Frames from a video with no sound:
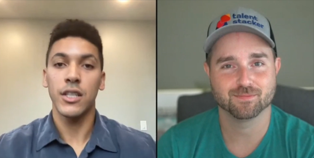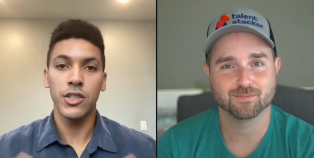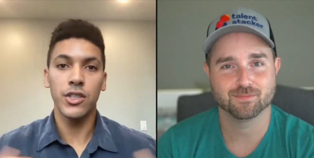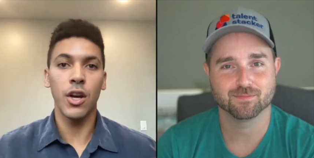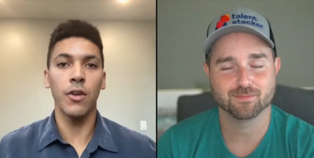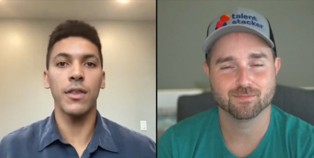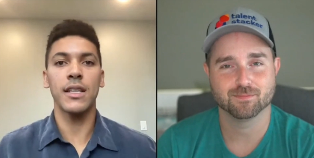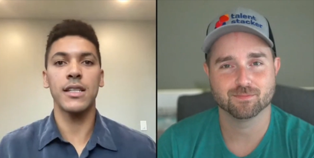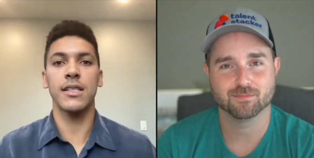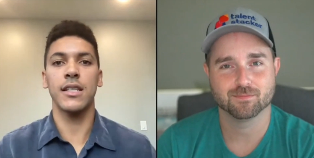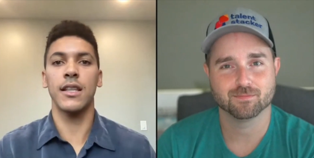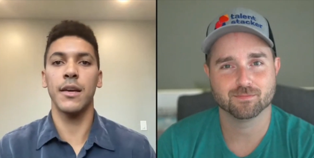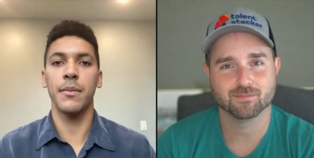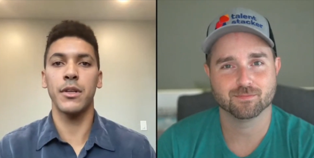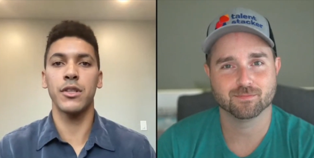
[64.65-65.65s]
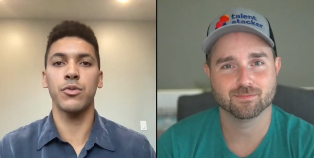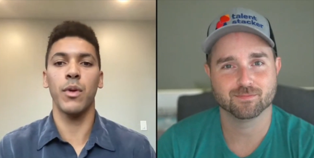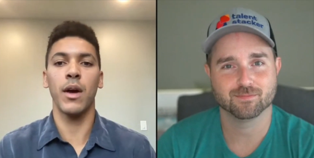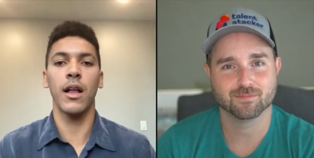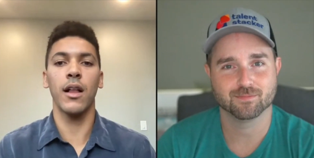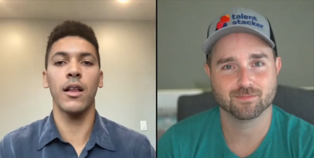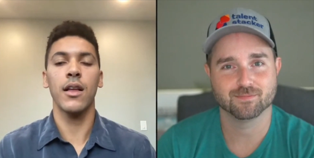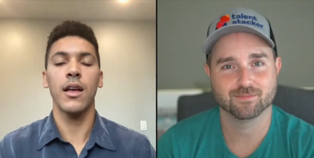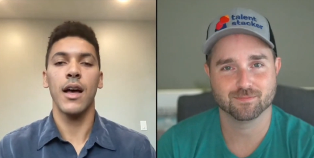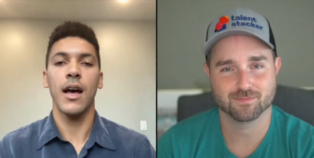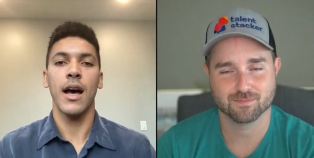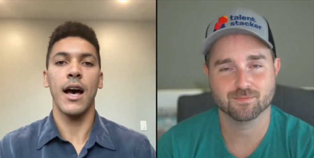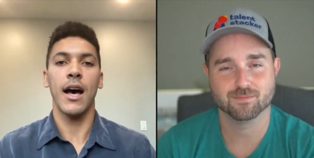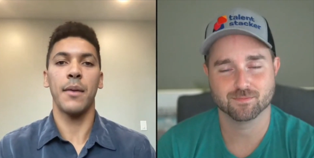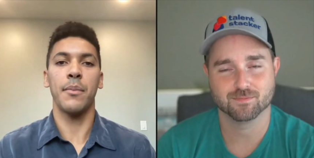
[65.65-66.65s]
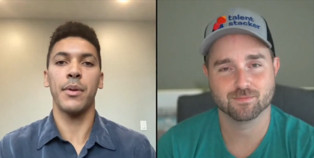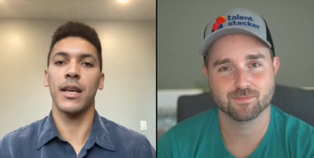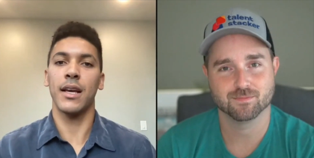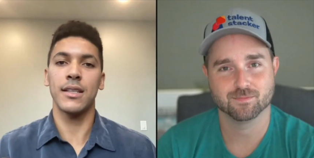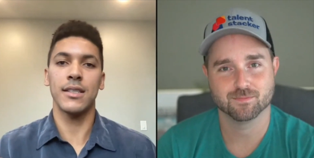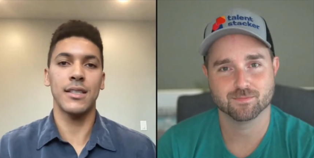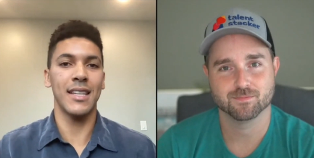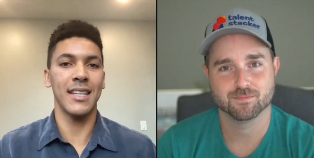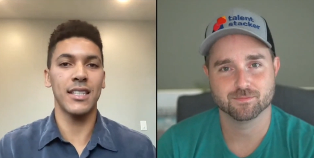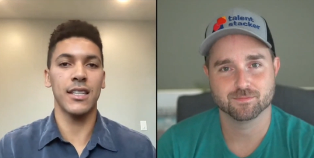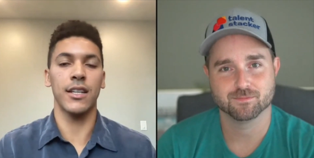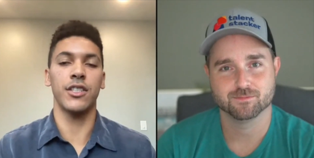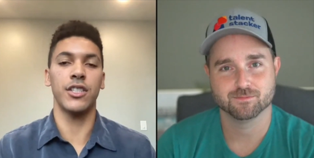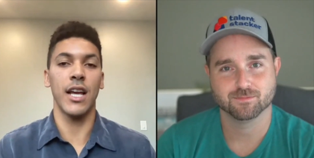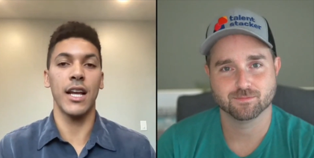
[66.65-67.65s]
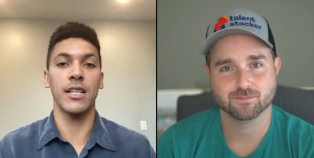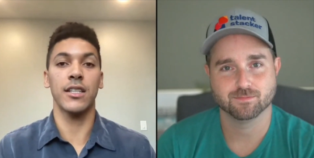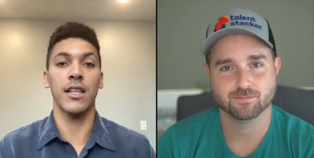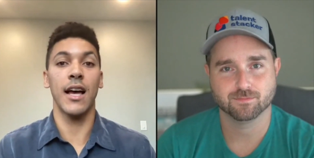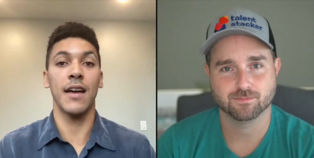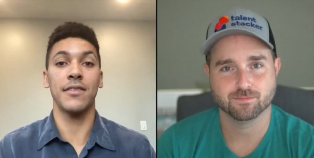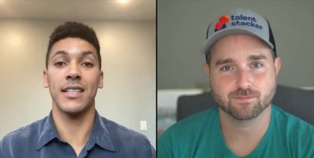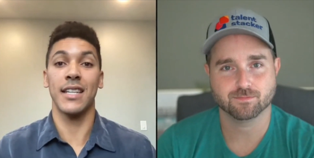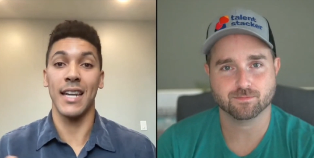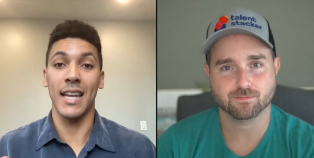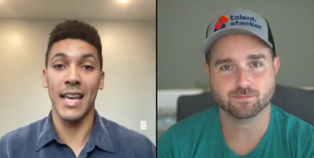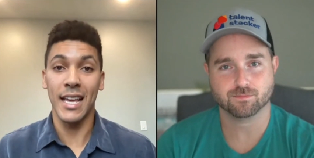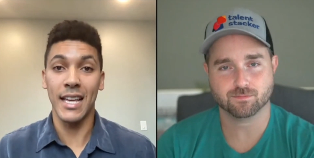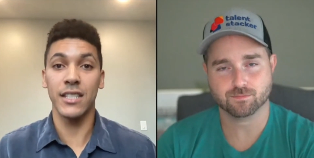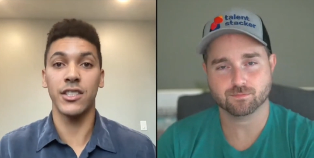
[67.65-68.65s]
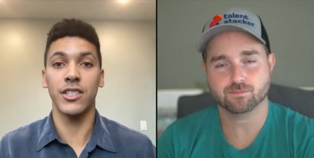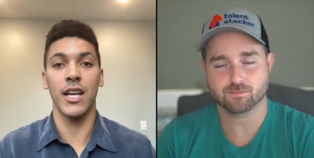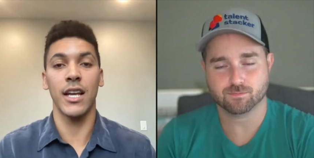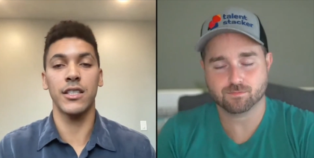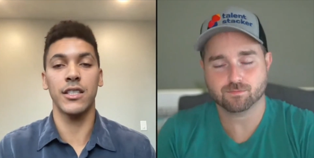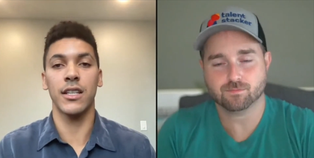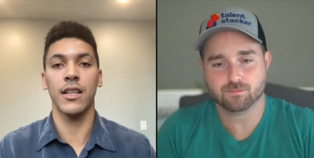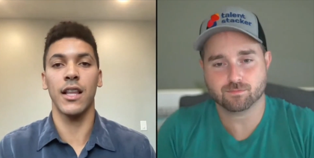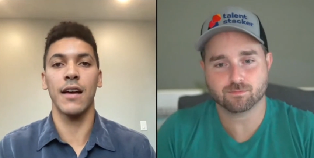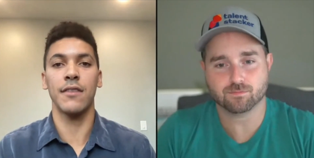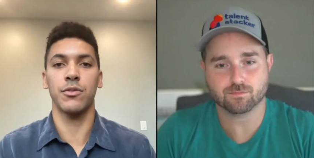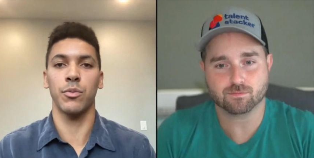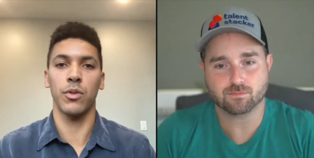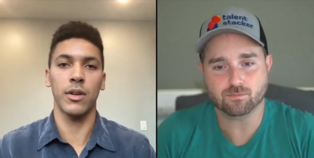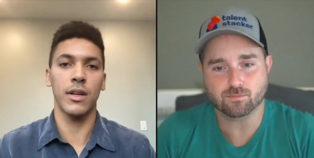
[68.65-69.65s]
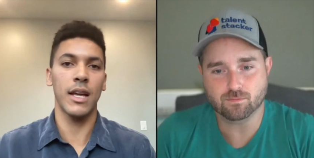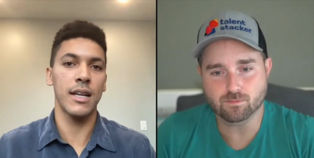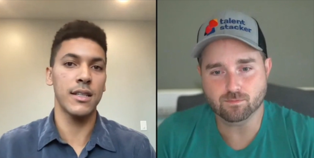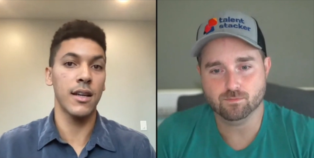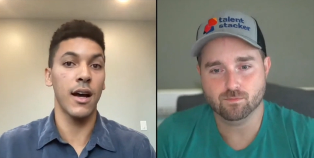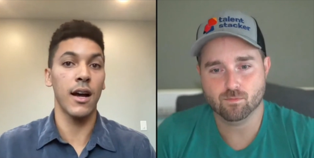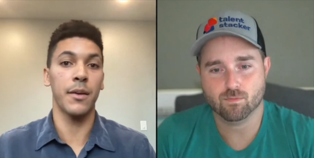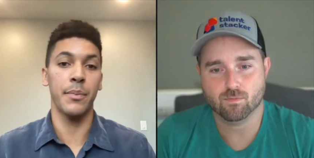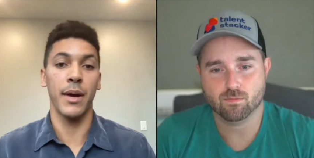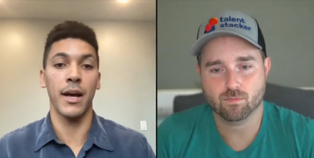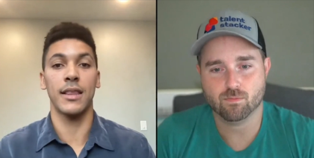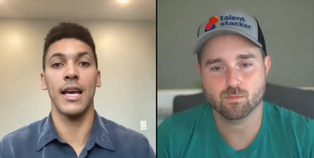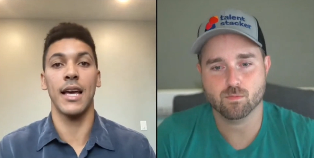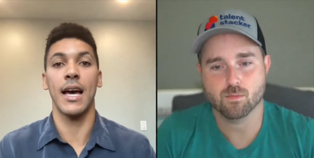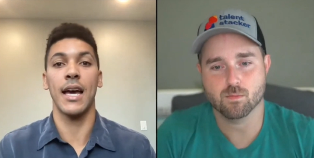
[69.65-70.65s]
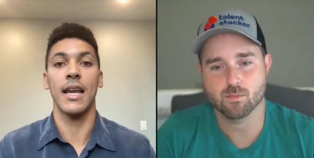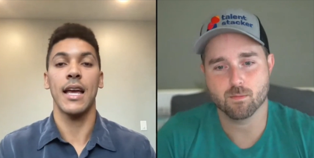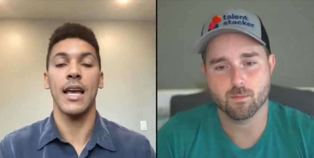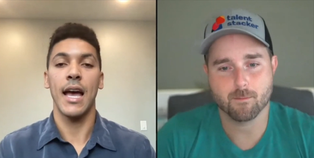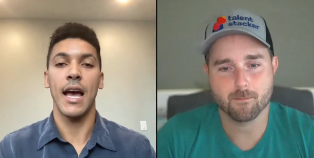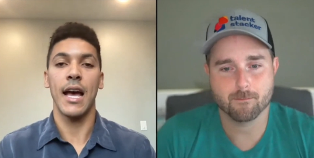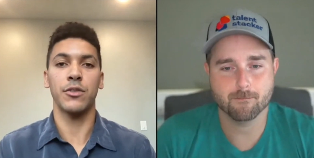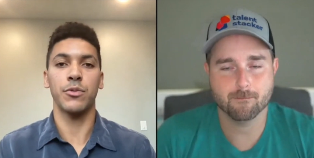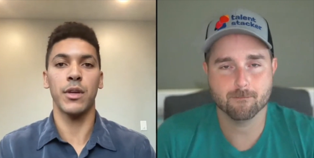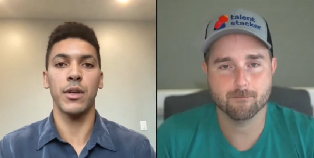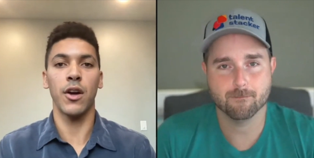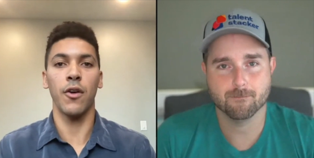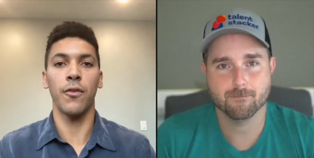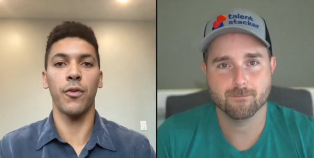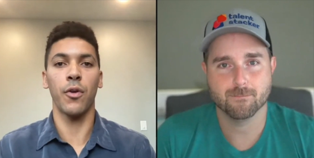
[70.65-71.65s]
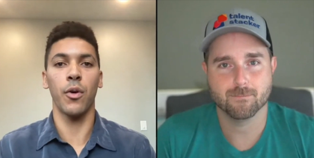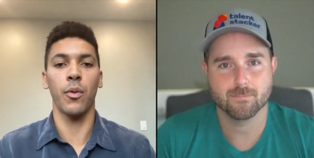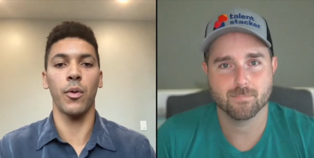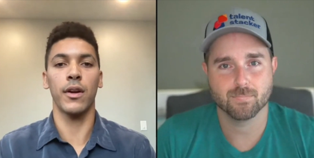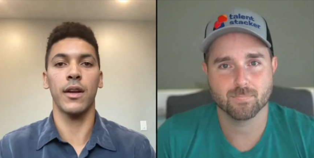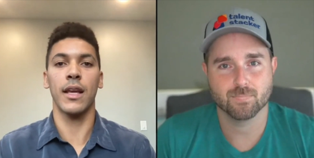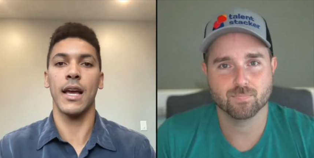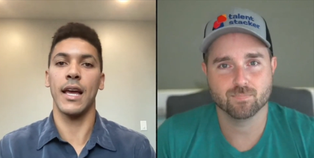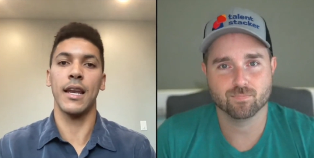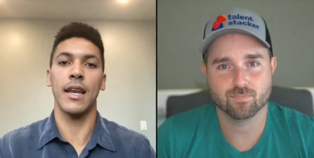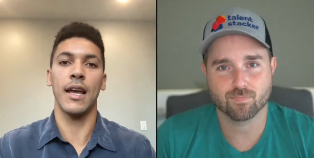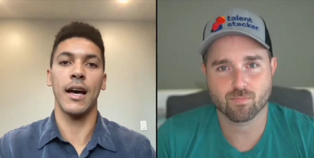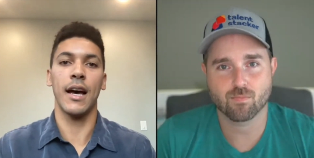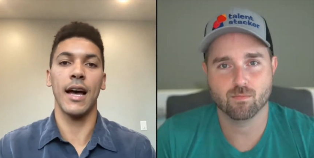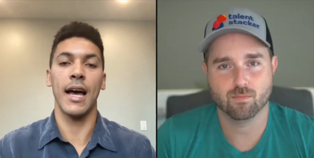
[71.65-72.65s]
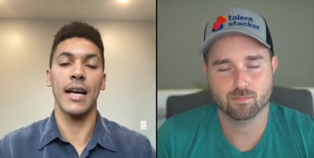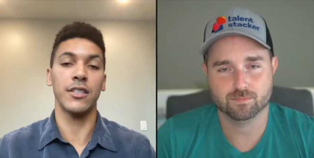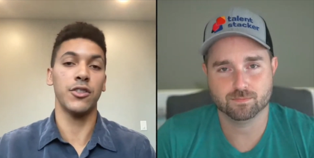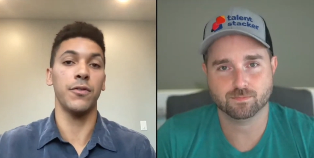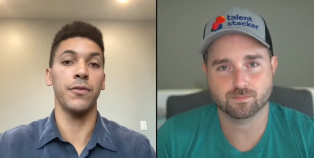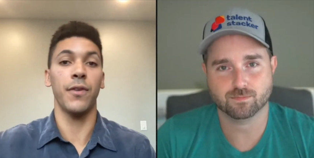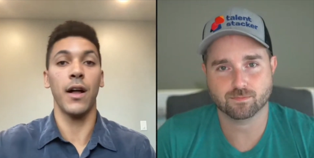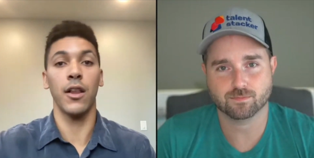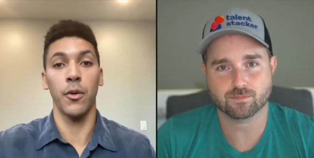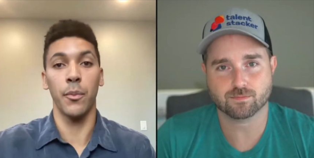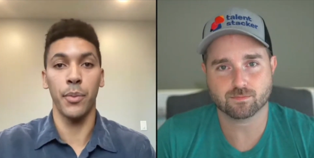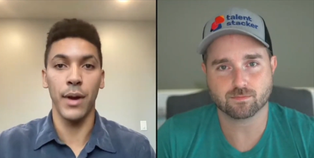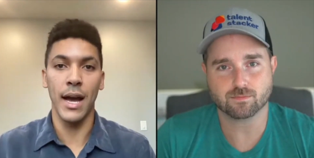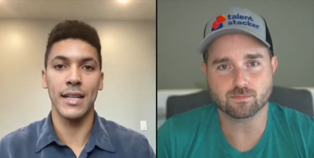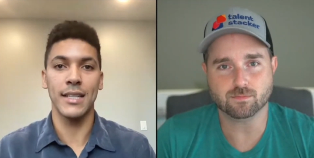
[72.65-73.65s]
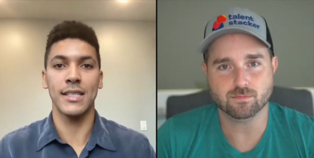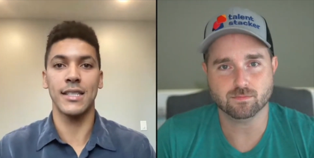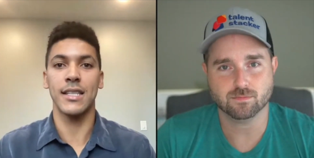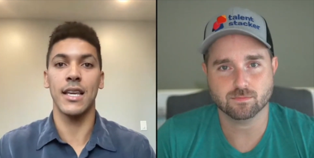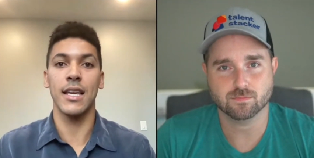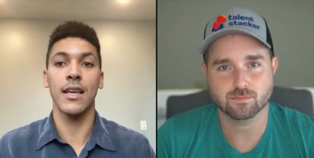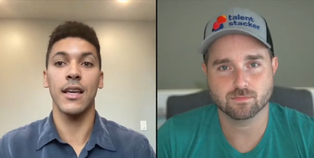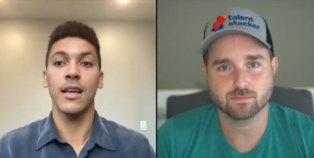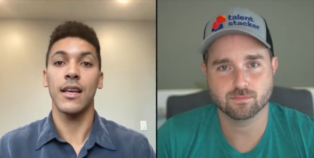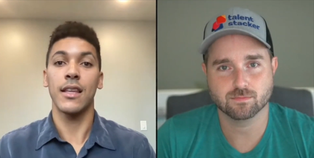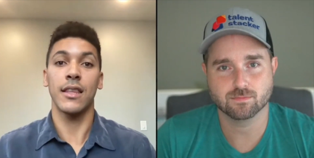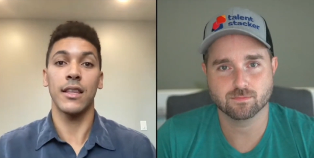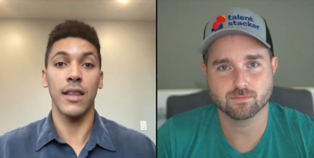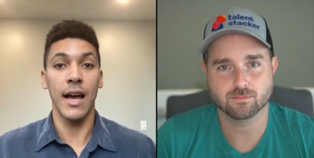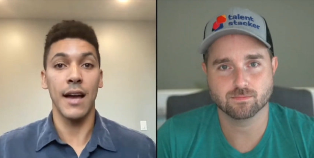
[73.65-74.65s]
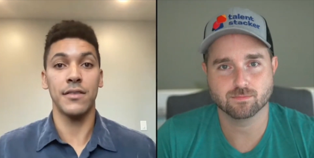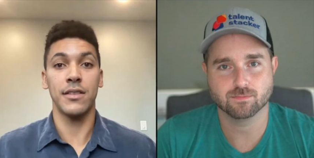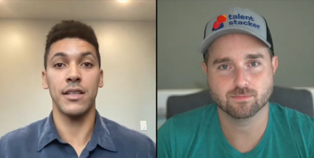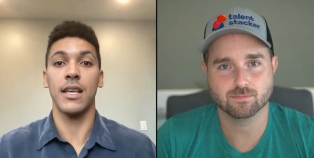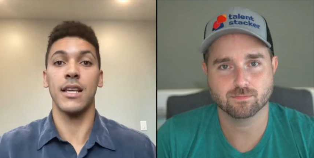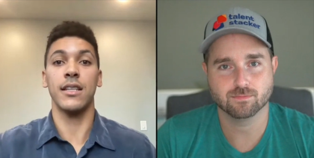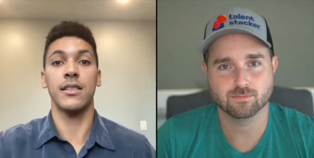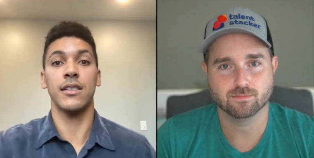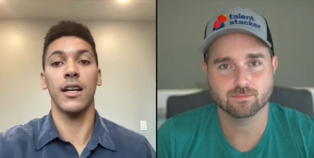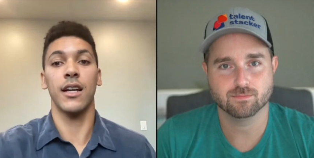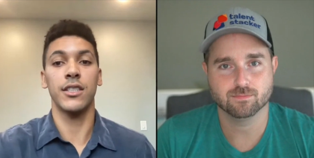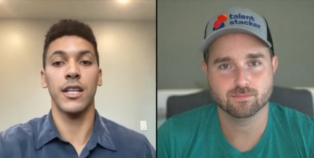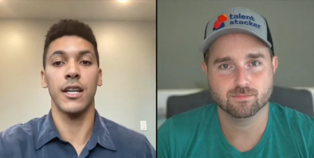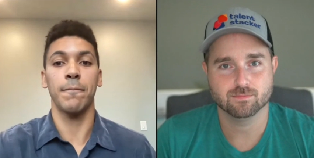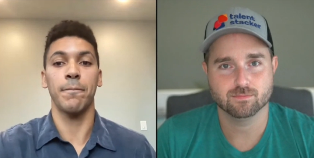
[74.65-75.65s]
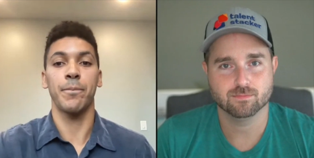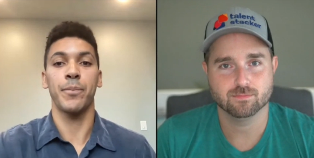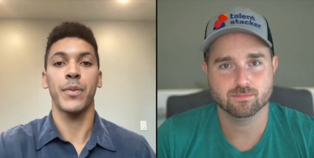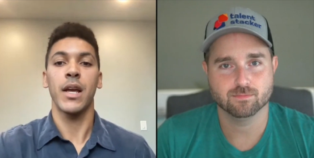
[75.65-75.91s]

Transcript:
Speaker 1: show this to them as well, uh, because this could change lives and it is changing lives. And we'll kind of talk about that as we go forward and uh, as you follow Brad and see the lives that he's touching.